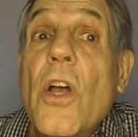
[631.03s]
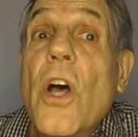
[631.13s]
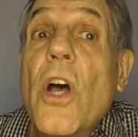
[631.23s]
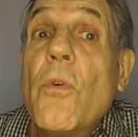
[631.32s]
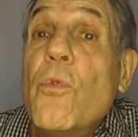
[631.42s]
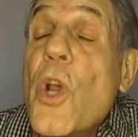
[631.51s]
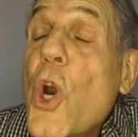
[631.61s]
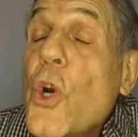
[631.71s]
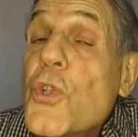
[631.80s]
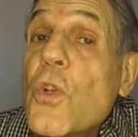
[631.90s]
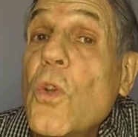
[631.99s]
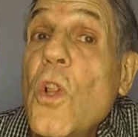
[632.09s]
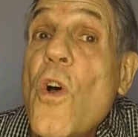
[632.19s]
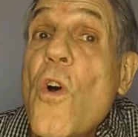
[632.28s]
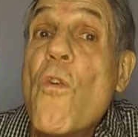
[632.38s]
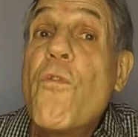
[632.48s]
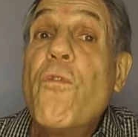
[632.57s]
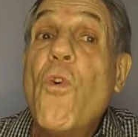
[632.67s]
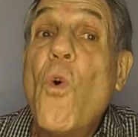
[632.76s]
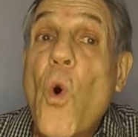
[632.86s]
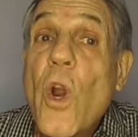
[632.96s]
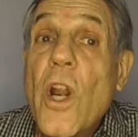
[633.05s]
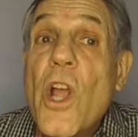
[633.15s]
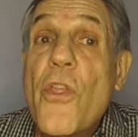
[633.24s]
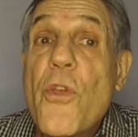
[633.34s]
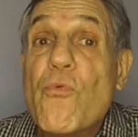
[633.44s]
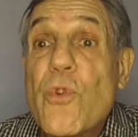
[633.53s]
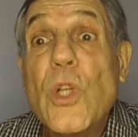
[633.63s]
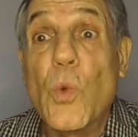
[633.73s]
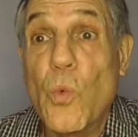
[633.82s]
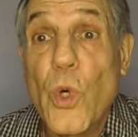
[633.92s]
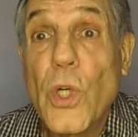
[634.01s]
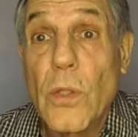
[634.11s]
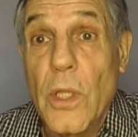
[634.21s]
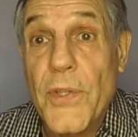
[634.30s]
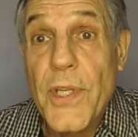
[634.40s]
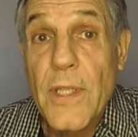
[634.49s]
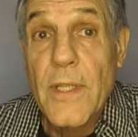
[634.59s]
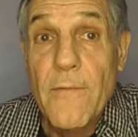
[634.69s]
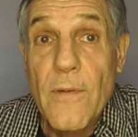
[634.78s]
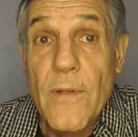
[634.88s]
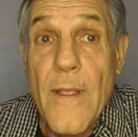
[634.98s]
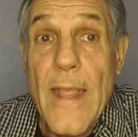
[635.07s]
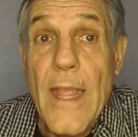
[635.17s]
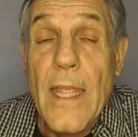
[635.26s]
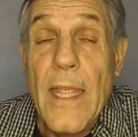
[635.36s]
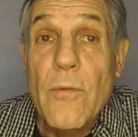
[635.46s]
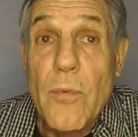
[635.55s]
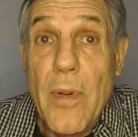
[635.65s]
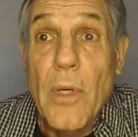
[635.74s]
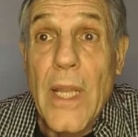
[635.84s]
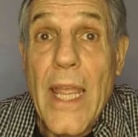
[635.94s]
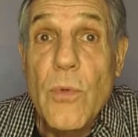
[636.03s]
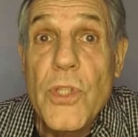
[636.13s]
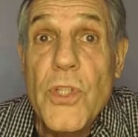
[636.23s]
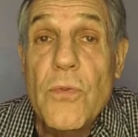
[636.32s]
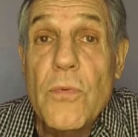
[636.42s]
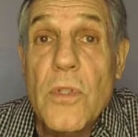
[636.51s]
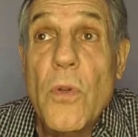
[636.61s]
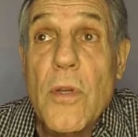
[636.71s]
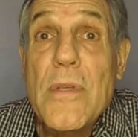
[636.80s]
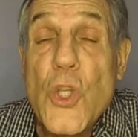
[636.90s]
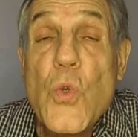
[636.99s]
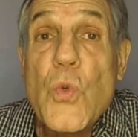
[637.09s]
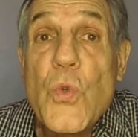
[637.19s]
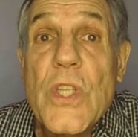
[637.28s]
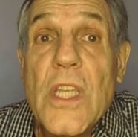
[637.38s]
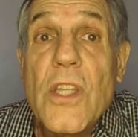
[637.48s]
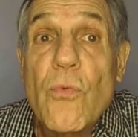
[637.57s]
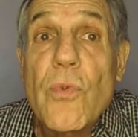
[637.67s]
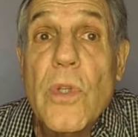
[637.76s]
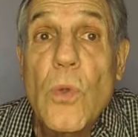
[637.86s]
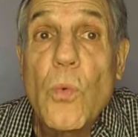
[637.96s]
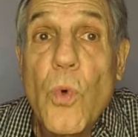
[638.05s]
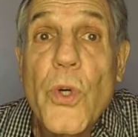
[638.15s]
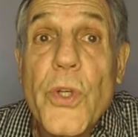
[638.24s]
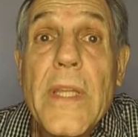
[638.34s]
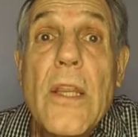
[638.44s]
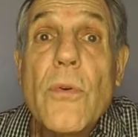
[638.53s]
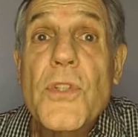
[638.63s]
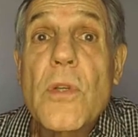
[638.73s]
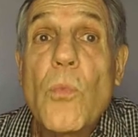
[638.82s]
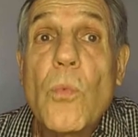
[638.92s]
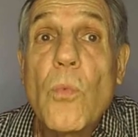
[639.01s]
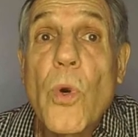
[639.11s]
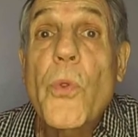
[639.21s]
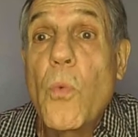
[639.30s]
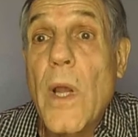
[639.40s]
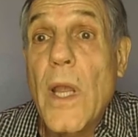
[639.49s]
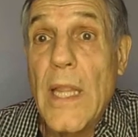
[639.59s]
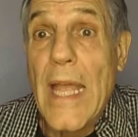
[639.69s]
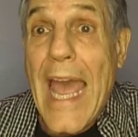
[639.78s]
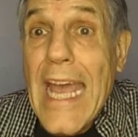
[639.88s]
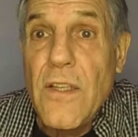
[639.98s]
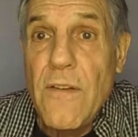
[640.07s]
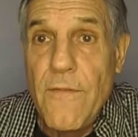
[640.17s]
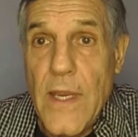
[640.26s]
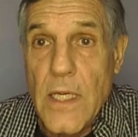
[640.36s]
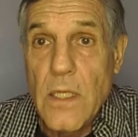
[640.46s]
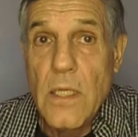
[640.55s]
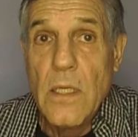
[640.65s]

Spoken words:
a rehearsal for the real world. Remember, language is going to be used in the real world, and here are some worthwhile activate